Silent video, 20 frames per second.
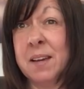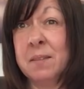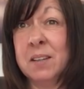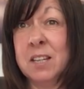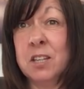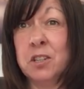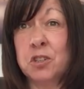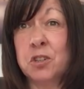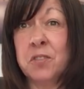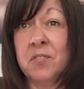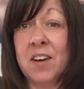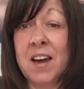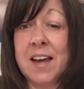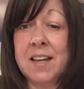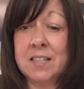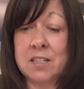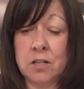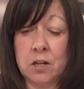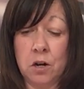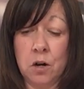you should
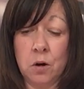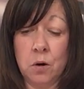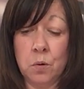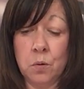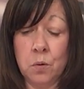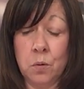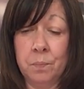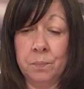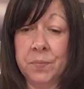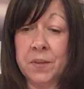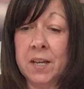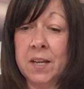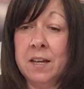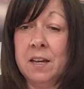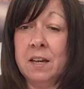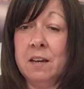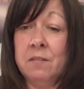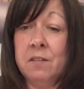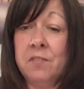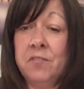find at home.
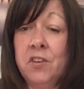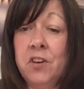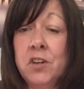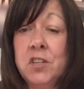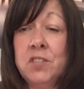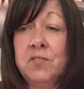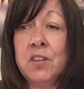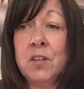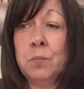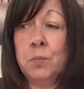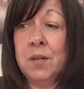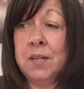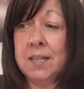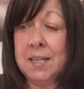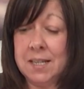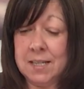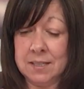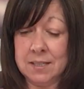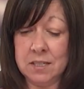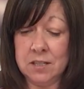The first thing we
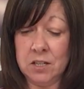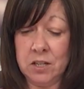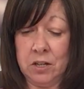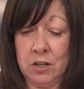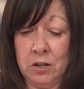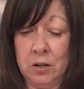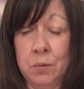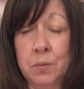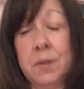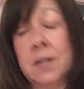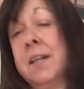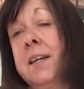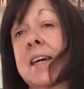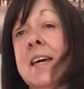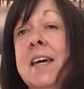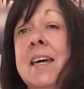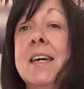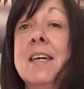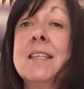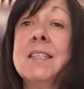need to do
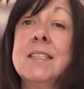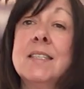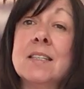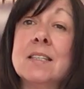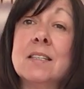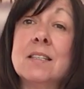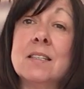is